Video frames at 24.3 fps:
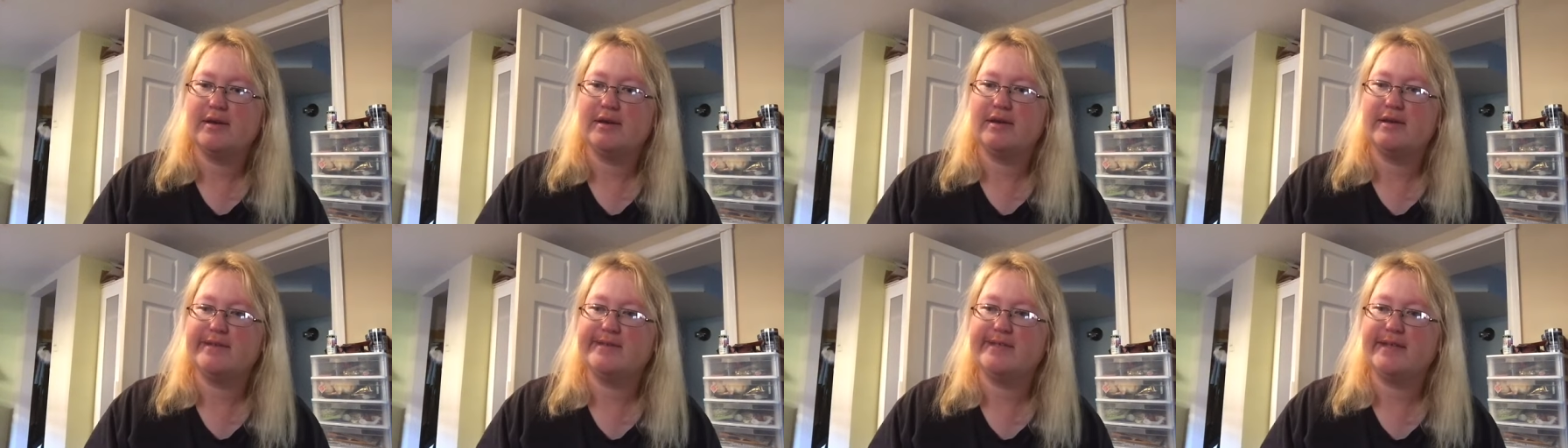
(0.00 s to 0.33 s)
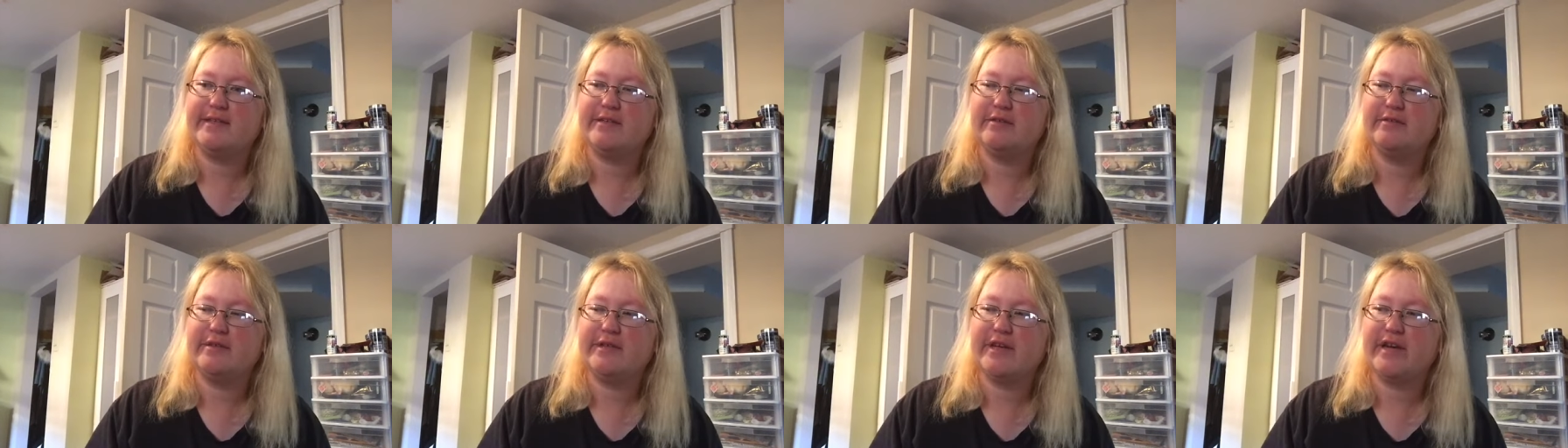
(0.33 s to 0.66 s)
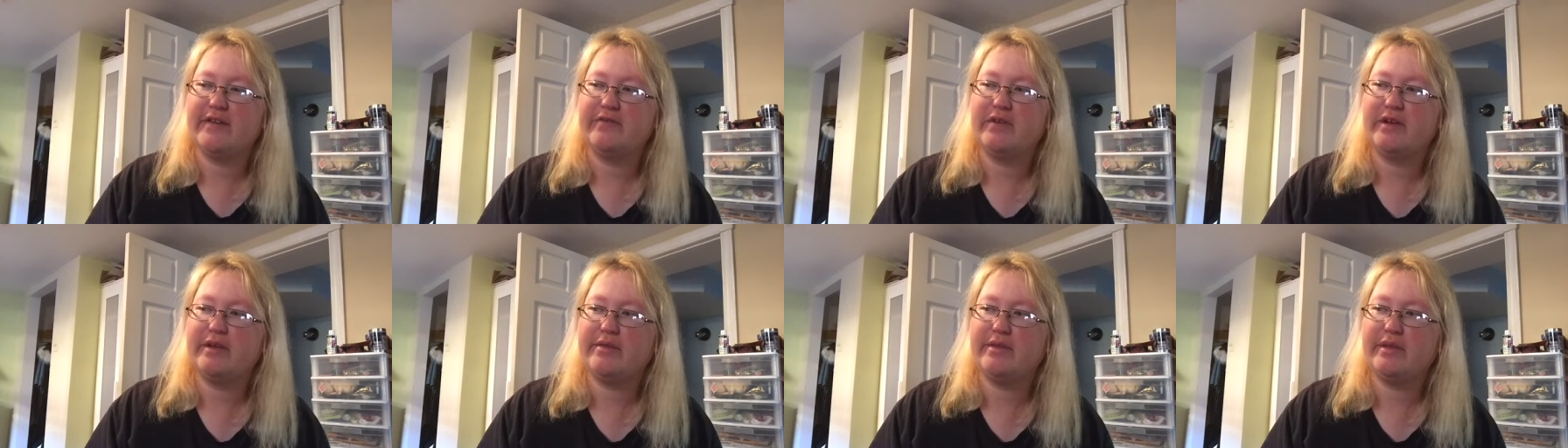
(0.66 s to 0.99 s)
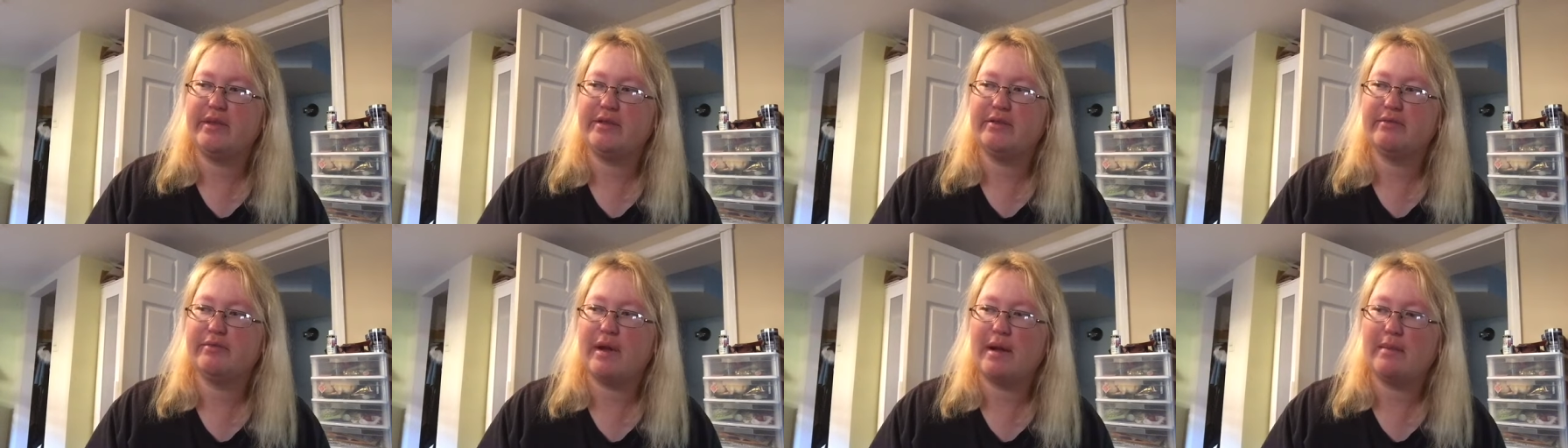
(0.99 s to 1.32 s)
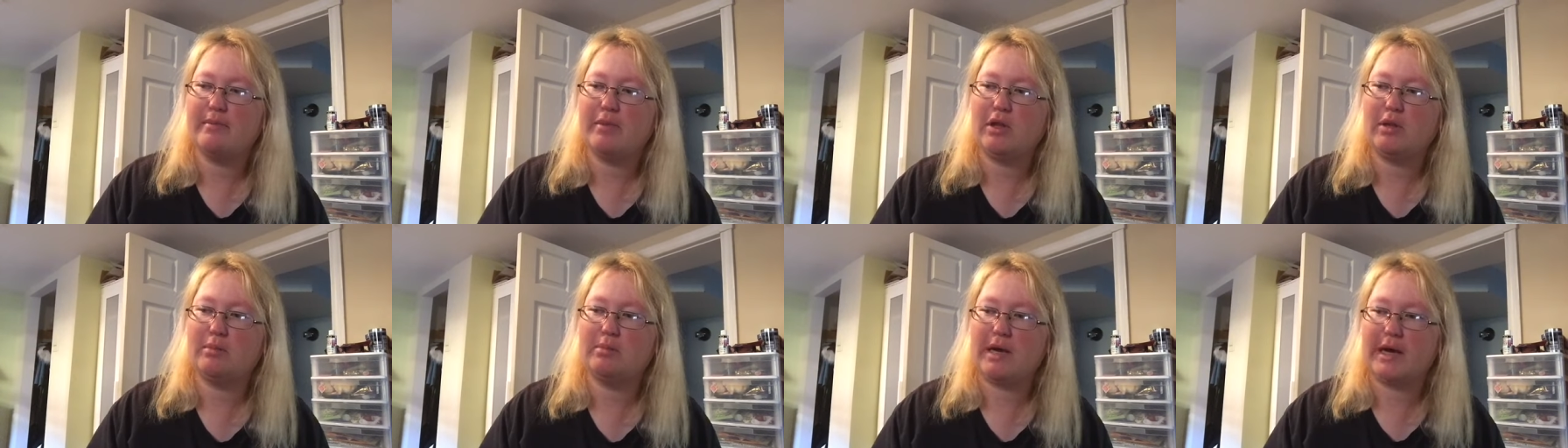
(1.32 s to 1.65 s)
as I don't have anything to
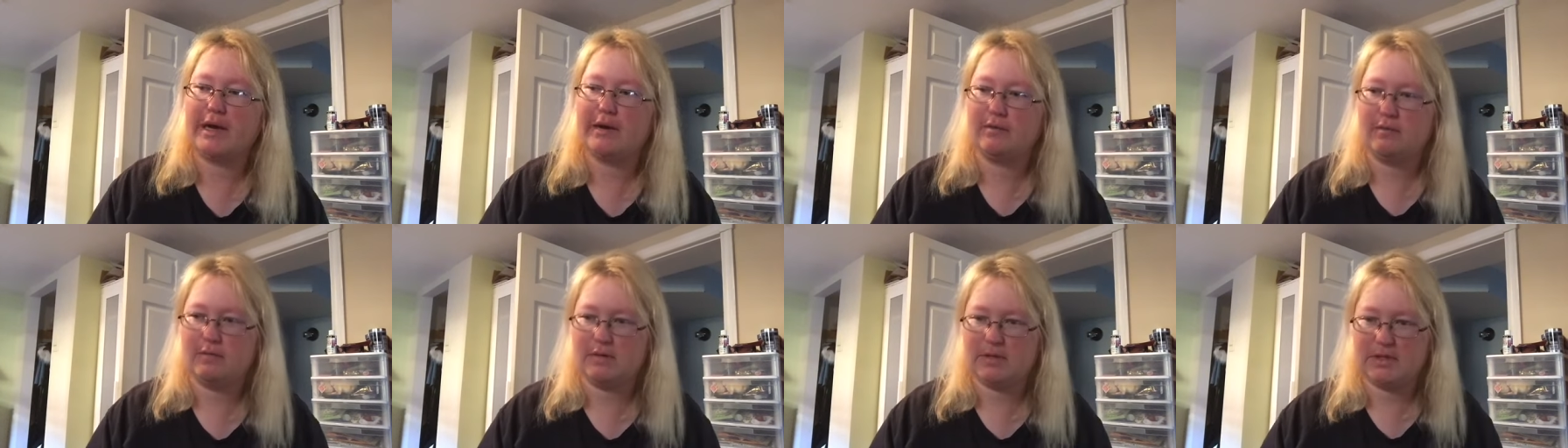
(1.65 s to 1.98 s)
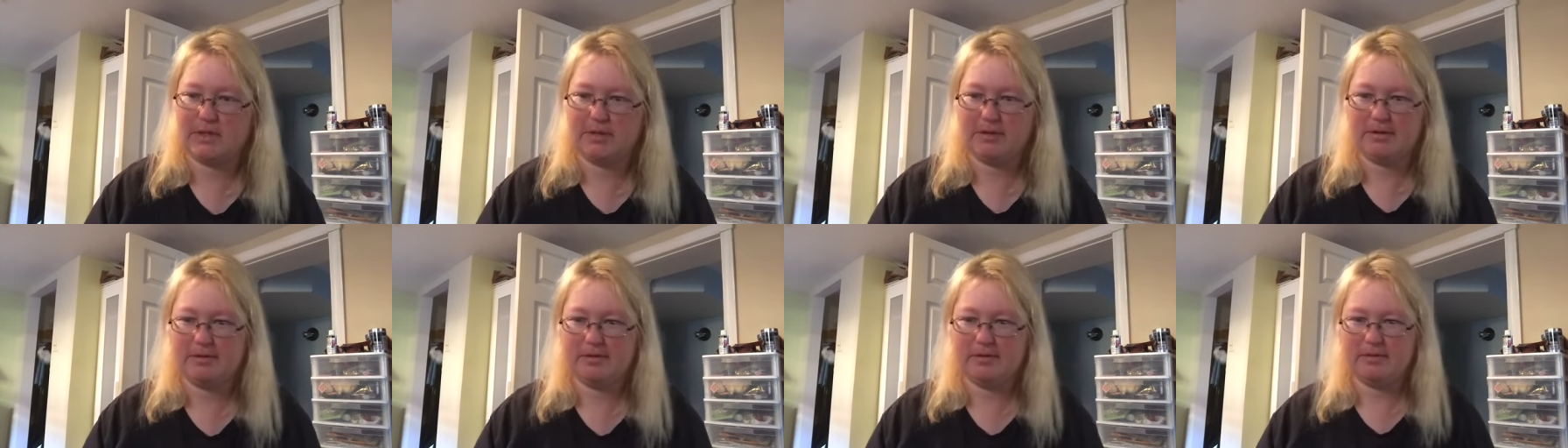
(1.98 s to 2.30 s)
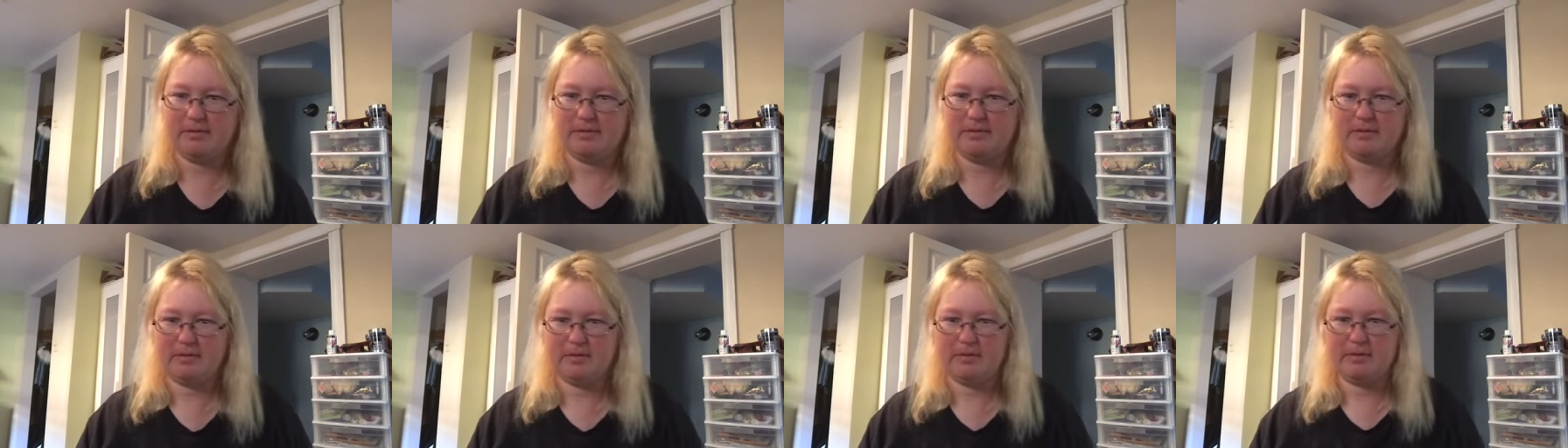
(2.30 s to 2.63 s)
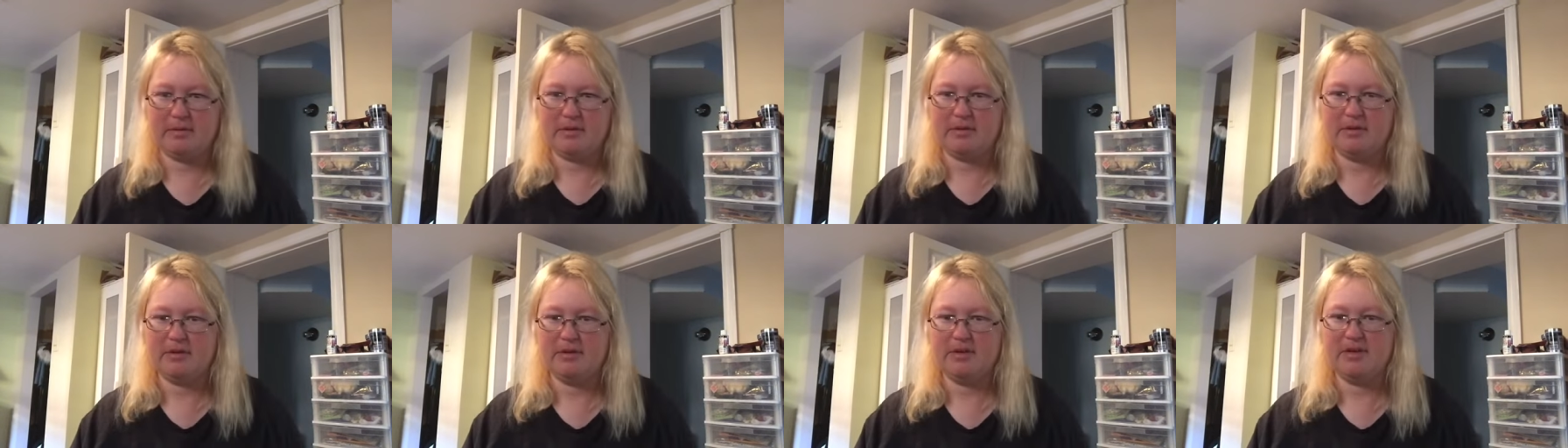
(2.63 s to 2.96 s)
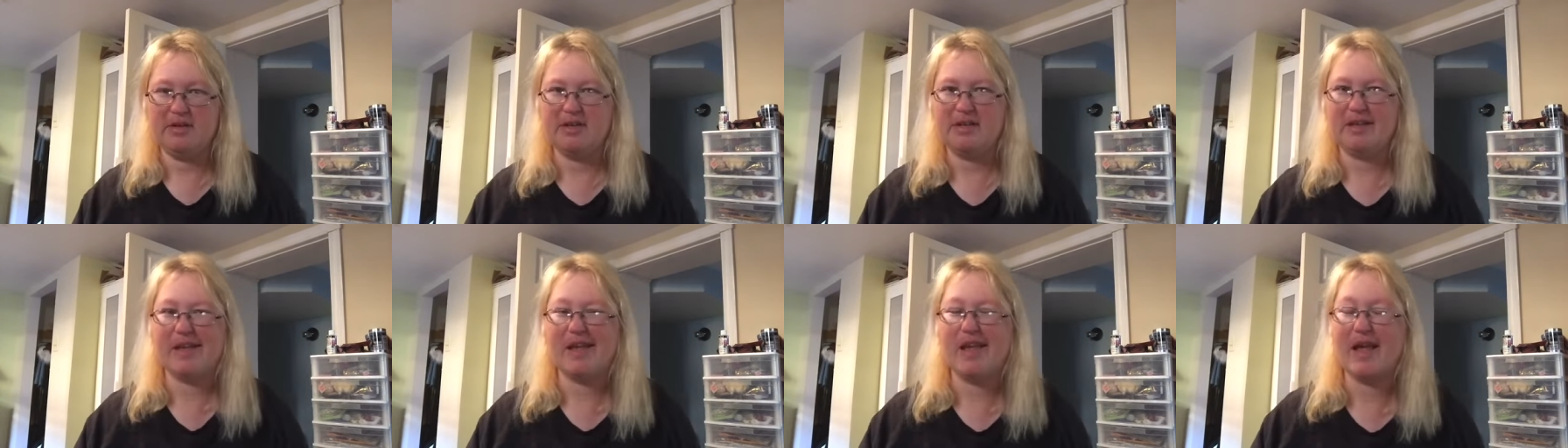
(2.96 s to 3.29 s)
ramble about
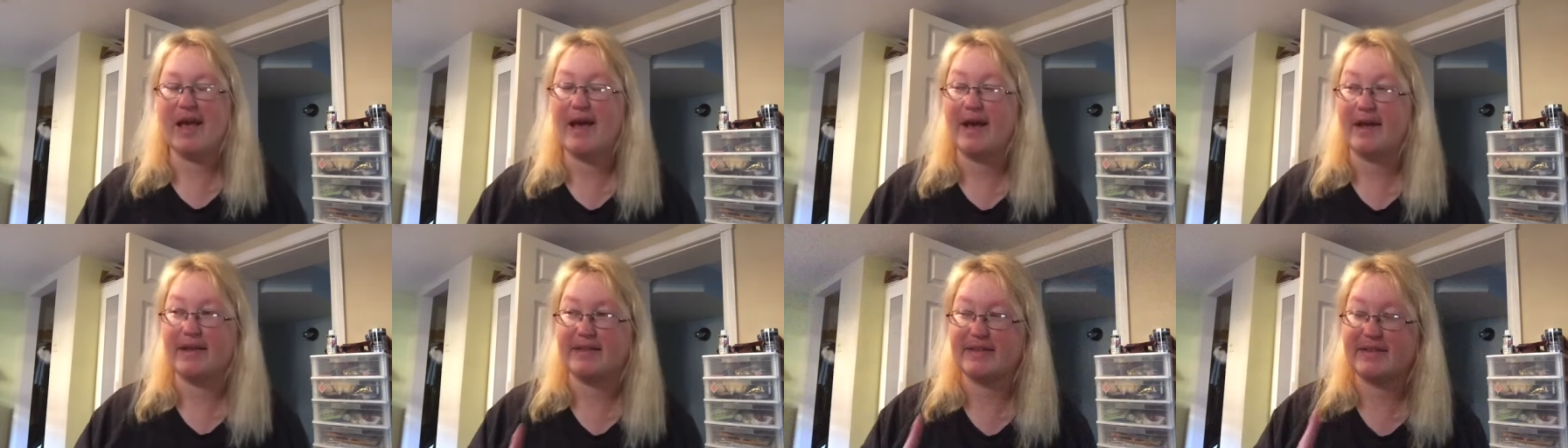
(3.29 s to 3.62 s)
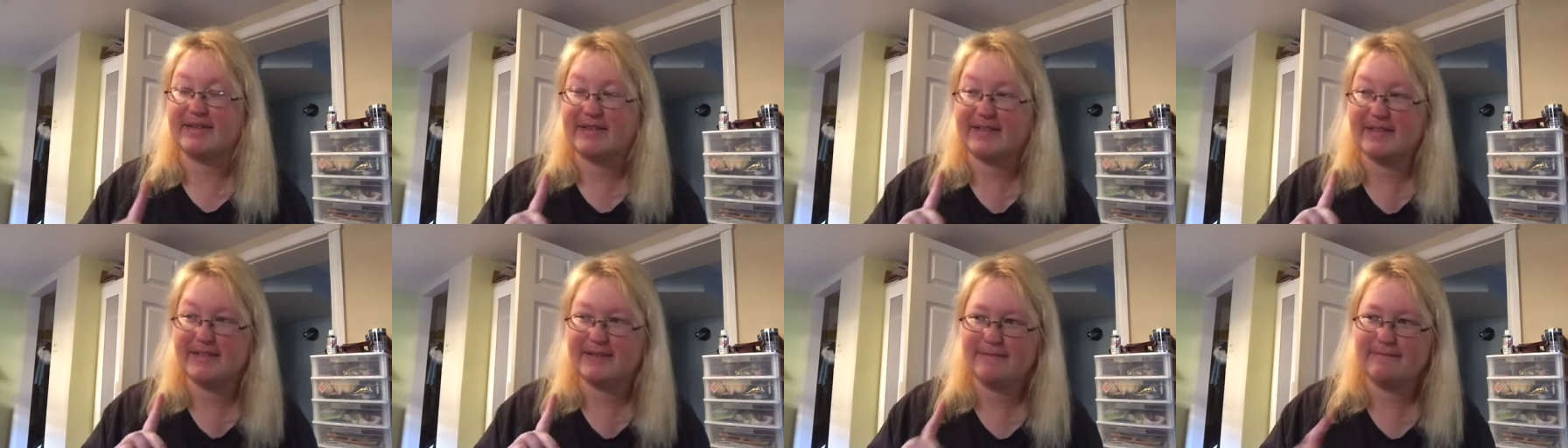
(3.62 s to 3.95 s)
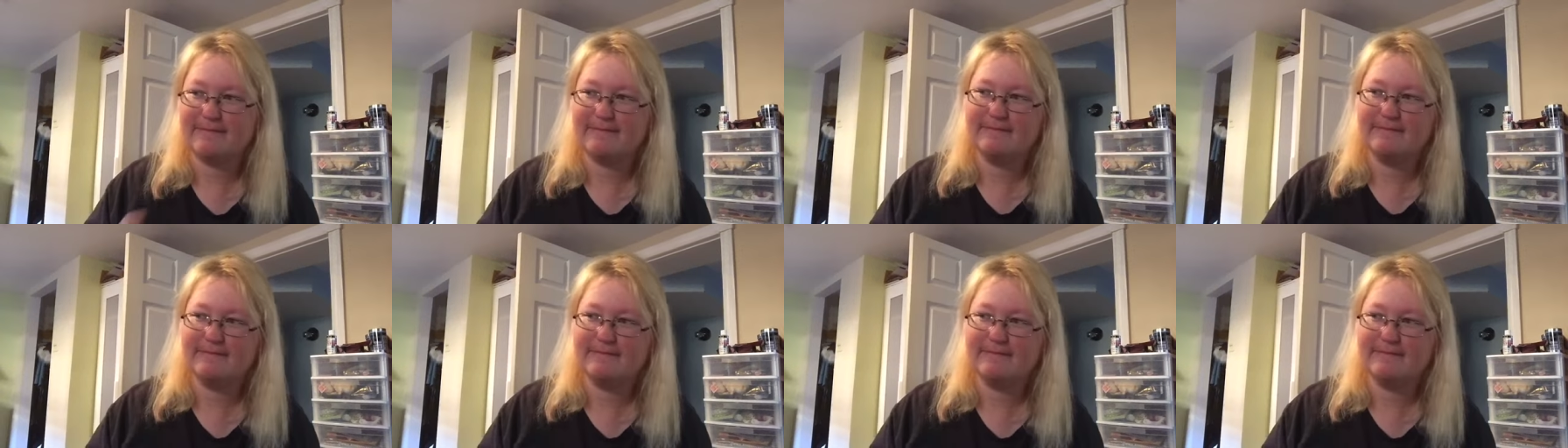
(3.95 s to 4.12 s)
yet.